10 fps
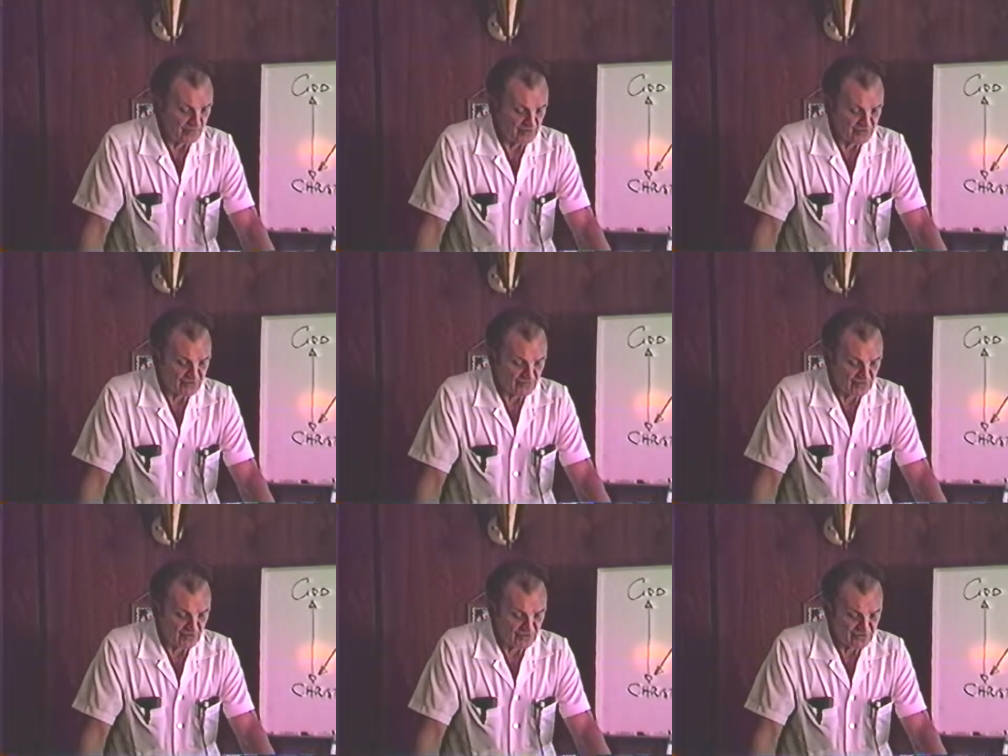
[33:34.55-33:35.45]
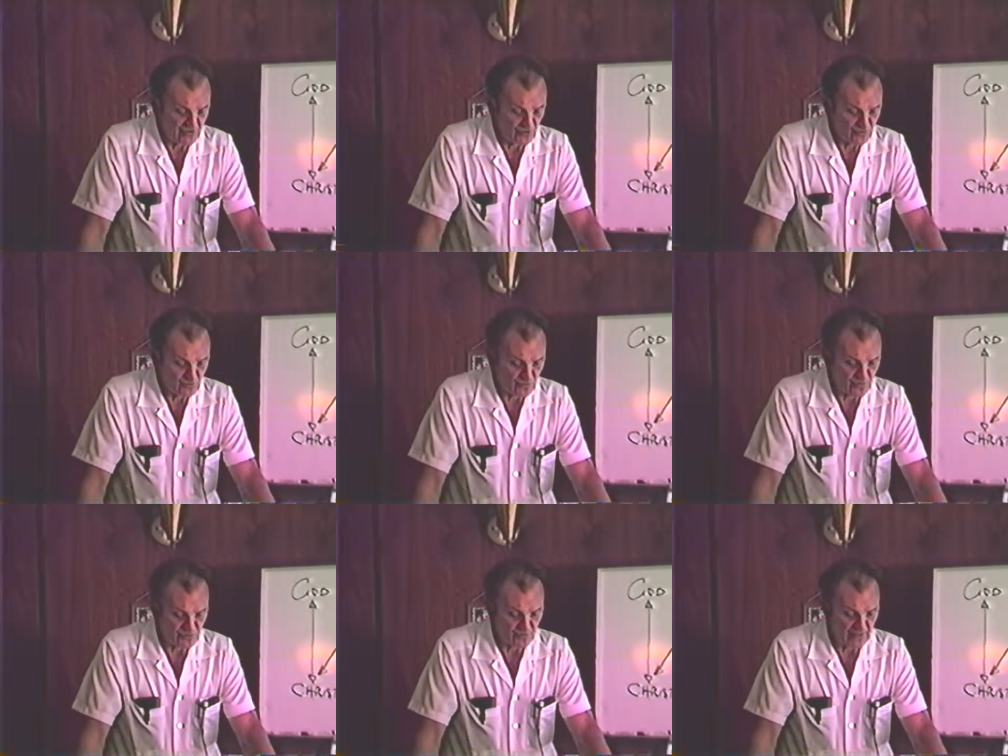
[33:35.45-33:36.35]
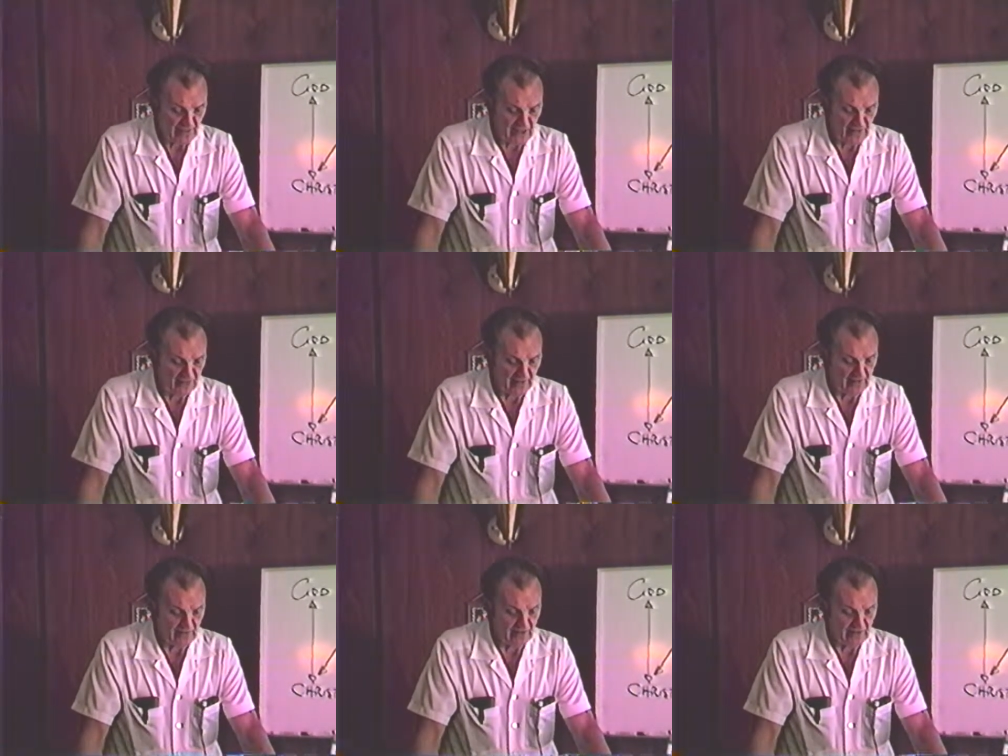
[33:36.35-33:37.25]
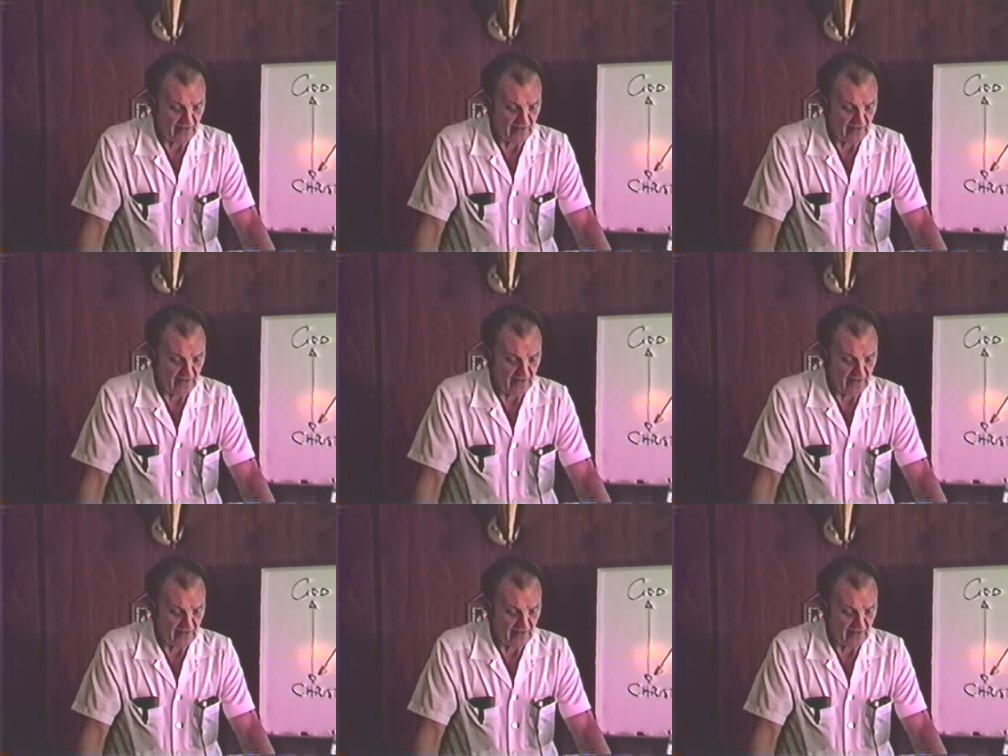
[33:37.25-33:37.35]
because, because no true Christian will ever,